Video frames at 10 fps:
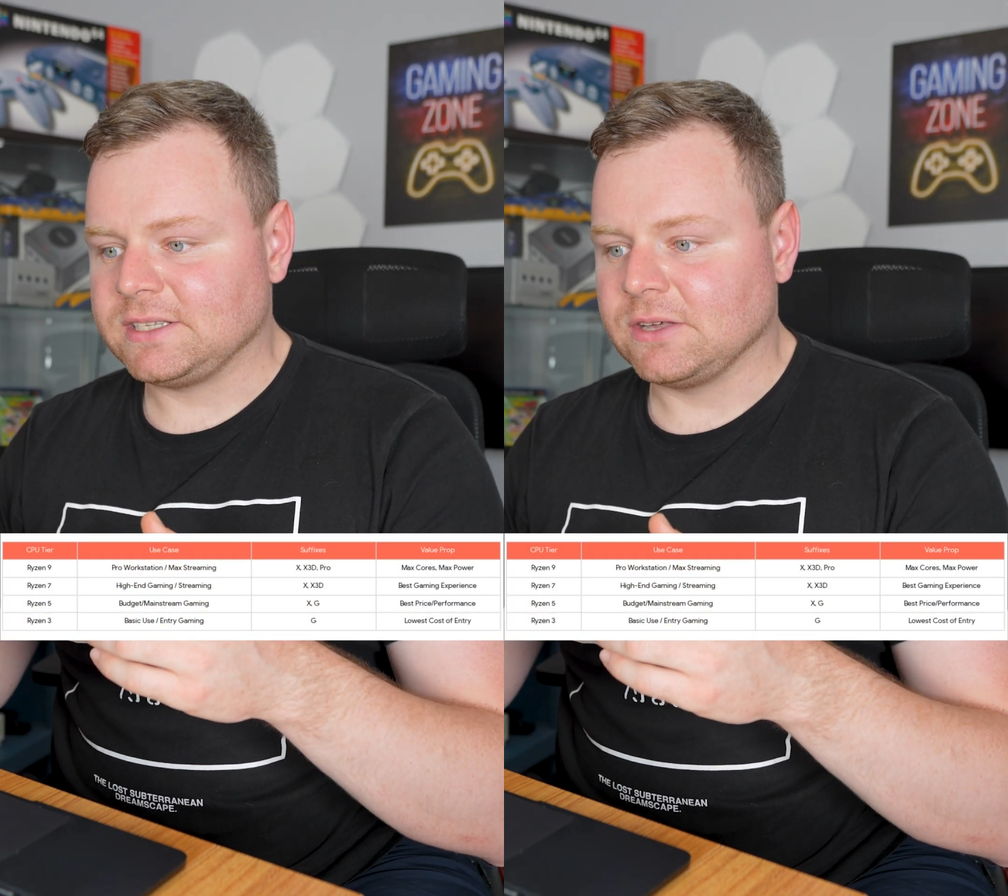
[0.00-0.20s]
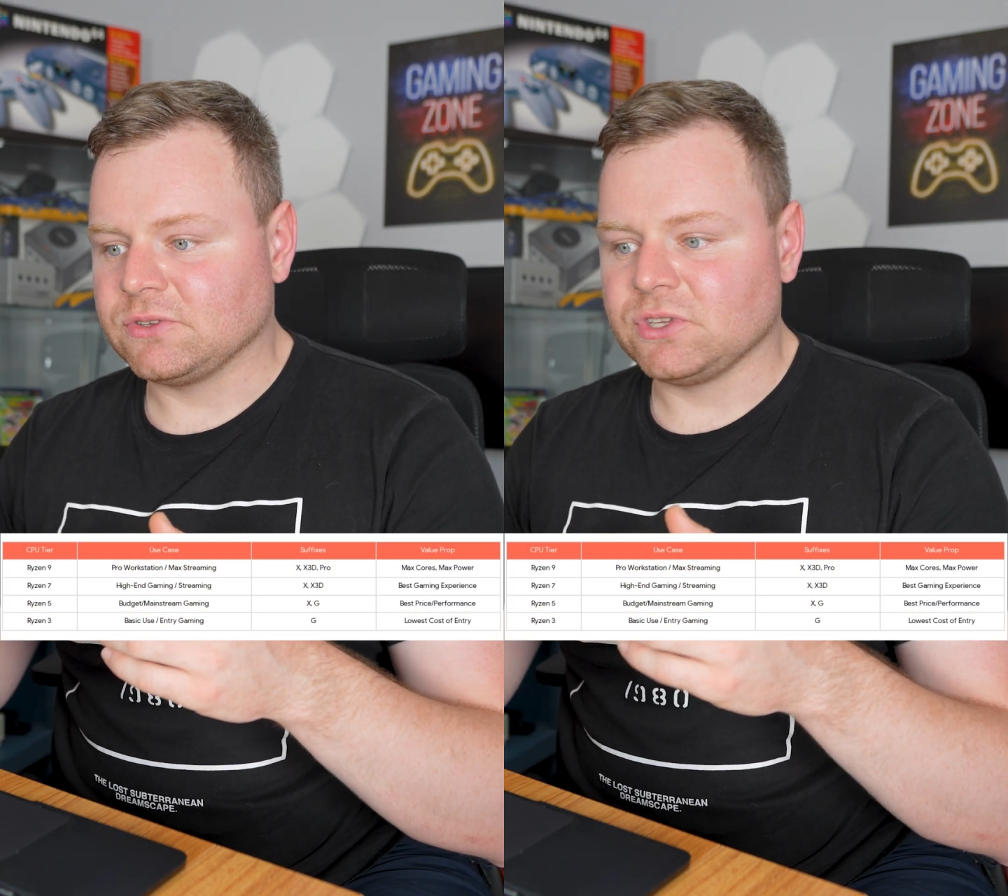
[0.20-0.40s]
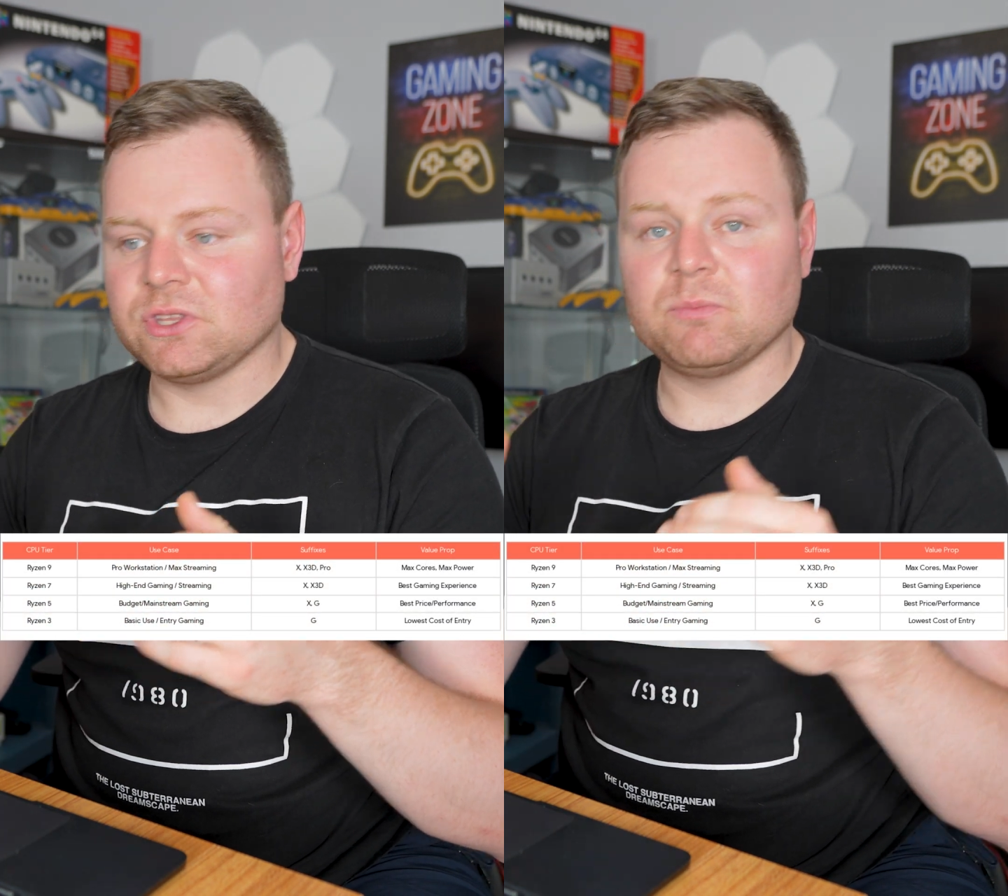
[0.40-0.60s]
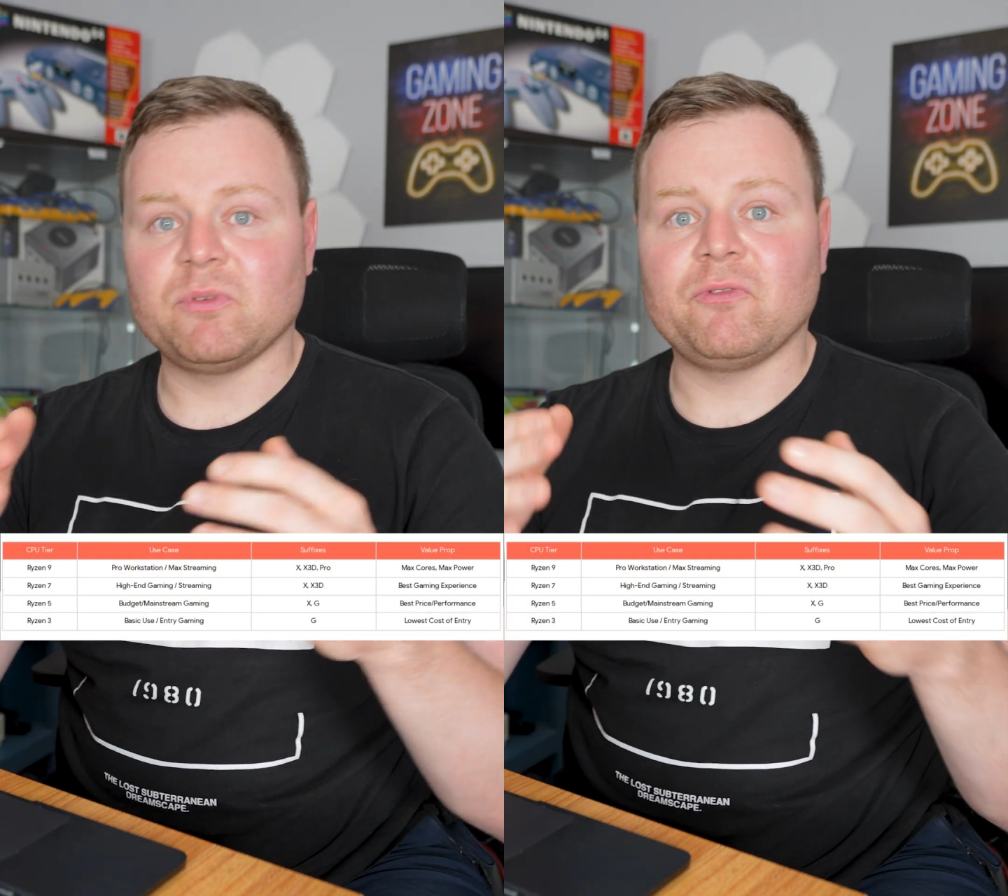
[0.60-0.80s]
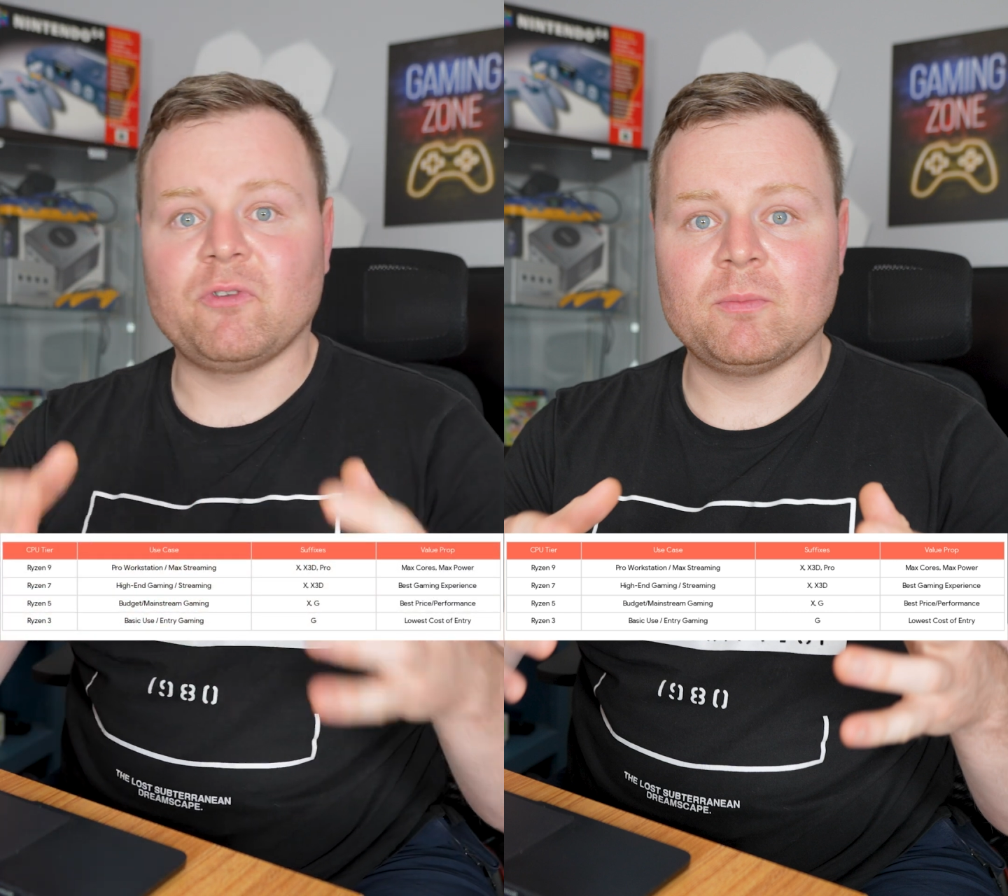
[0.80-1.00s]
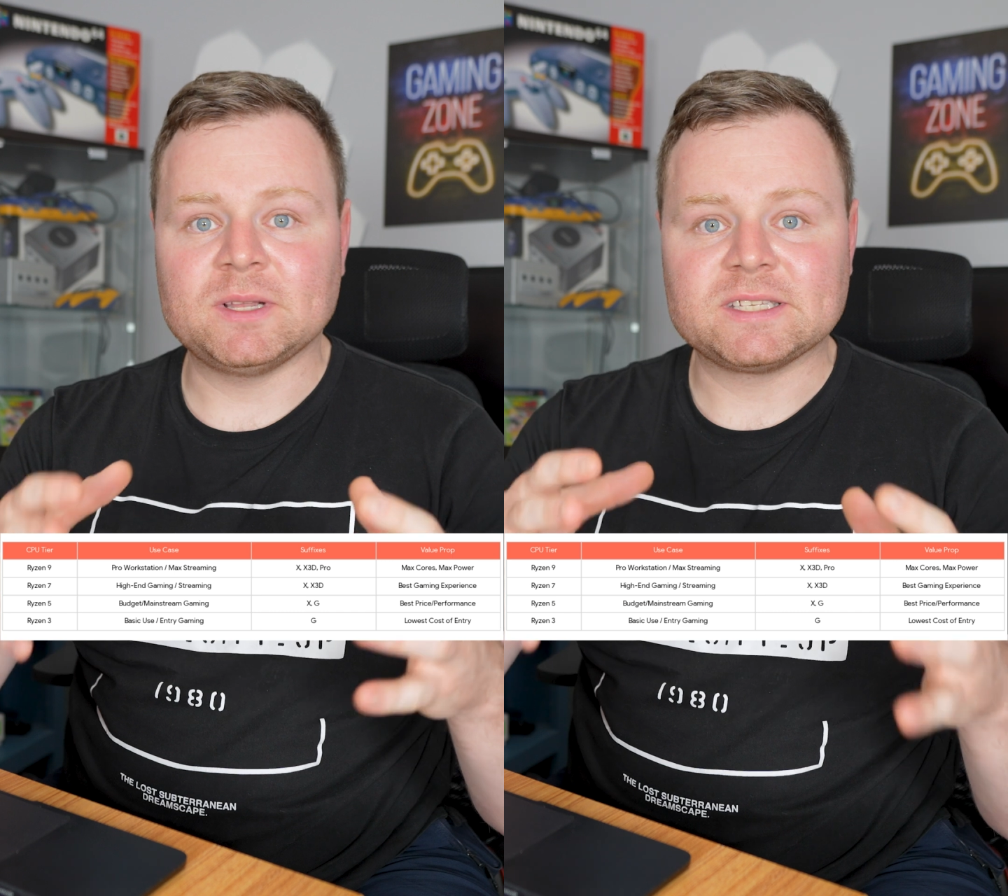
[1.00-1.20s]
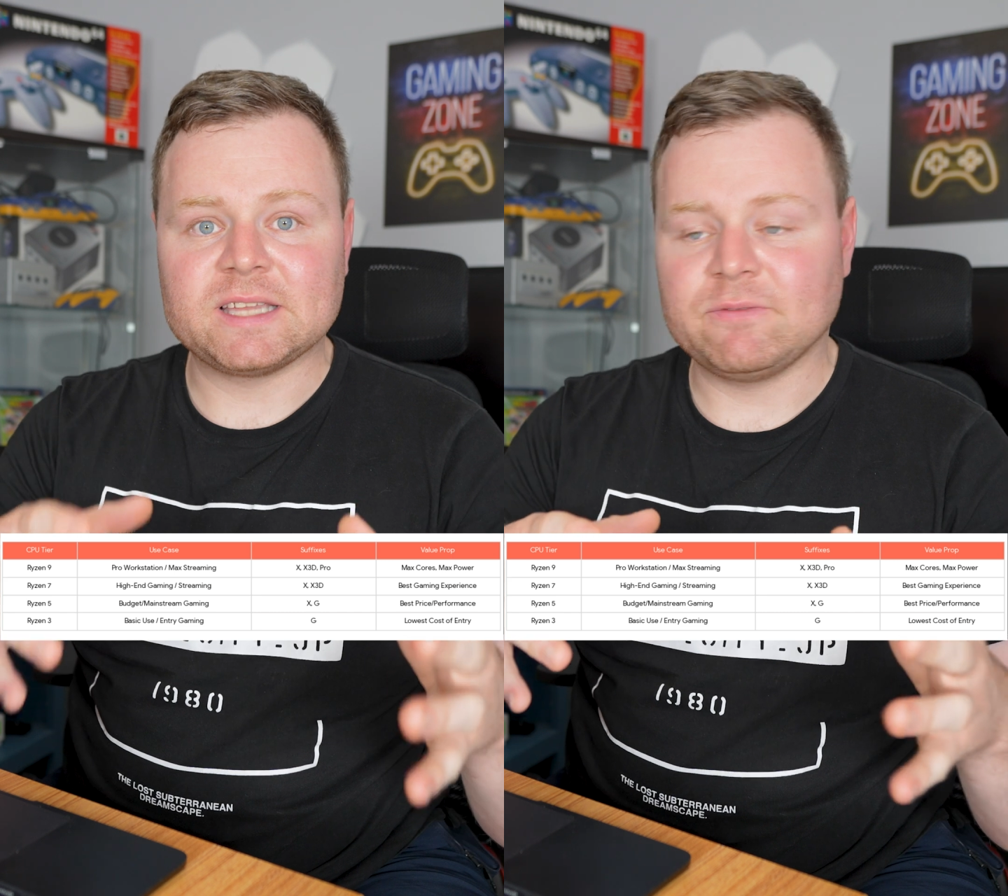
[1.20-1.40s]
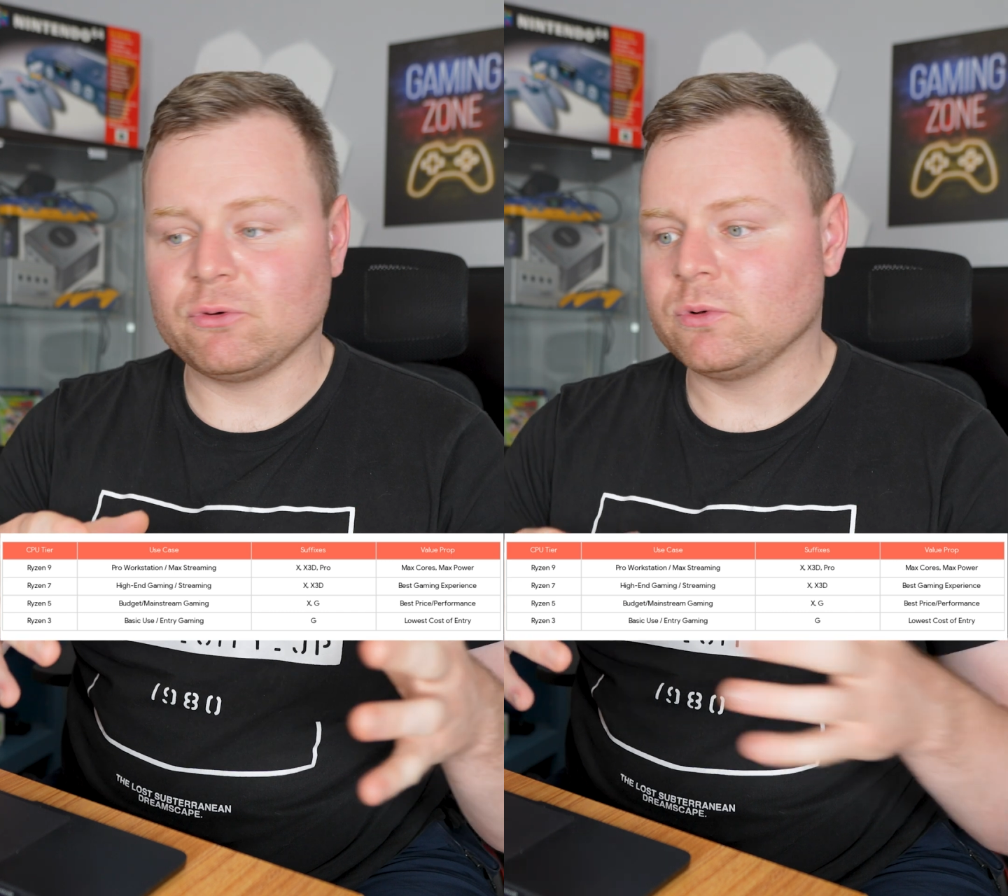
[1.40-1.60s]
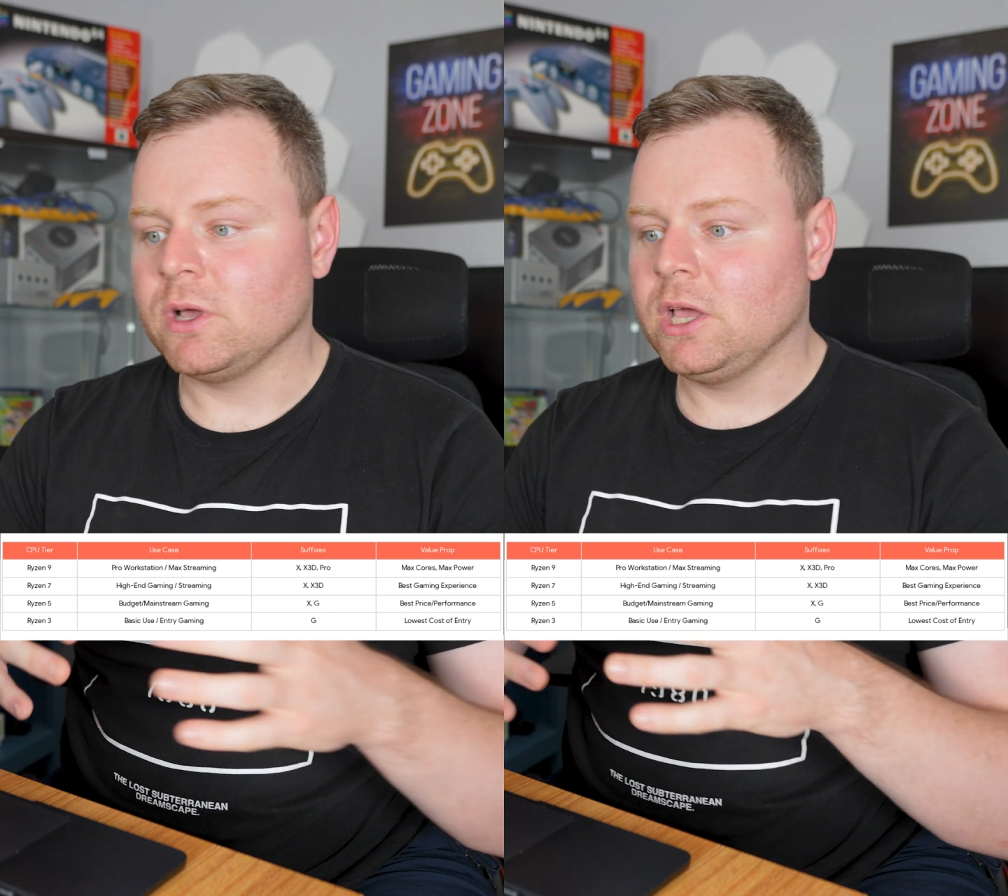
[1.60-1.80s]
tells you the performance level.